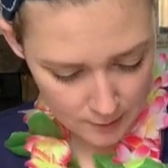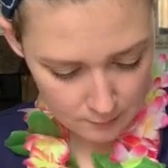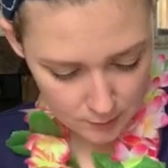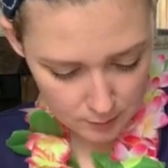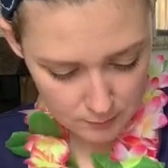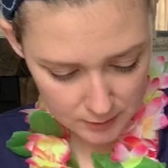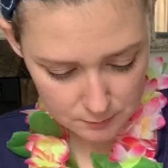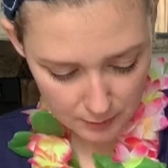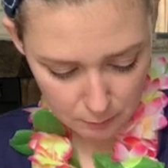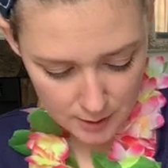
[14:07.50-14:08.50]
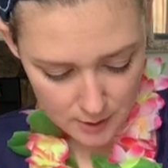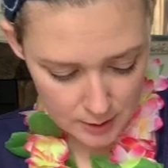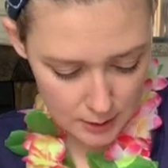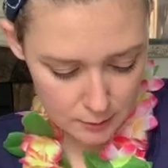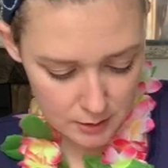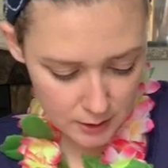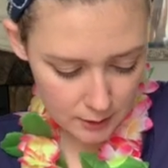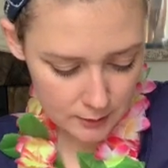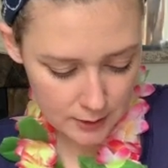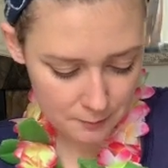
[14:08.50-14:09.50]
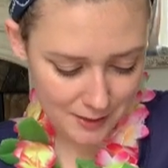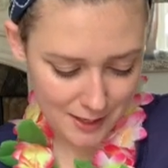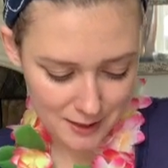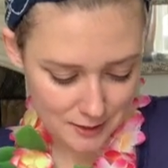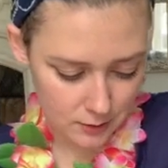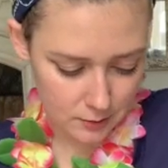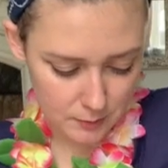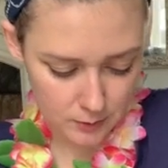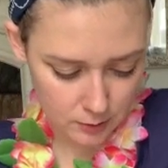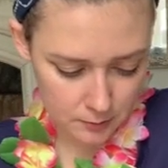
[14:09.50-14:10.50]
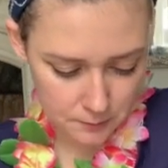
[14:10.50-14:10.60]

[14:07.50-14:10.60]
I'm gonna mix my brown a little bit on top. Yeah, this looks better.